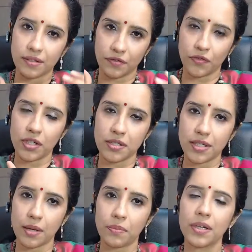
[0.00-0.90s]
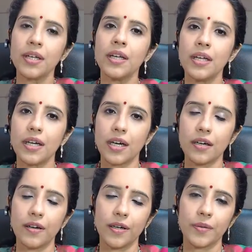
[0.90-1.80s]
as the first step
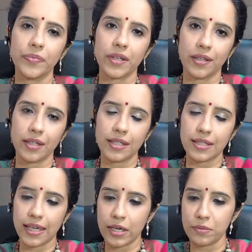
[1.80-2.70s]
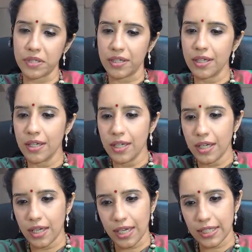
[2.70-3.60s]
in the Ease Academy.
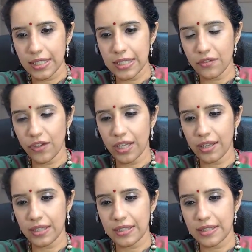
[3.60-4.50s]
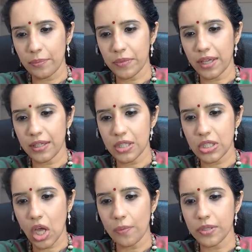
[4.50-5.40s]
And he's feeling that something has
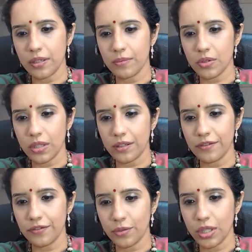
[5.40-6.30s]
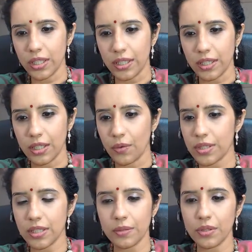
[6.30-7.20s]
stopped him to live fully. He
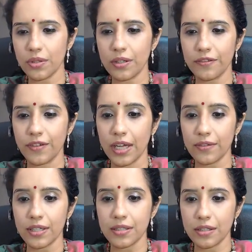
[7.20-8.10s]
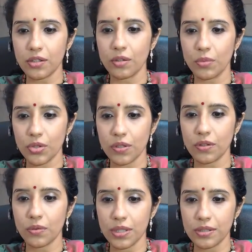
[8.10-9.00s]
wasn't able to give 5 excellent on most
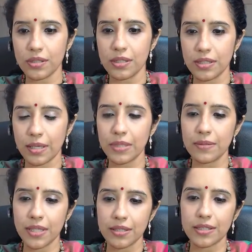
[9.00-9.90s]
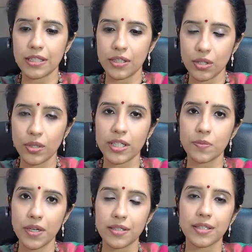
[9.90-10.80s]
of the questions and sometimes hesitated to
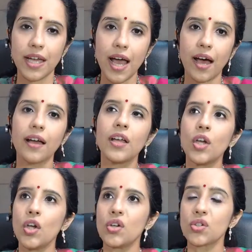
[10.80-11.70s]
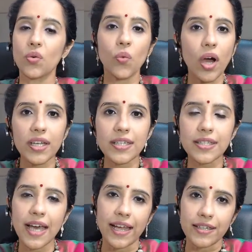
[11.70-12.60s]
express. Yeah. So what
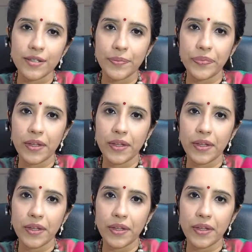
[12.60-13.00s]
is that?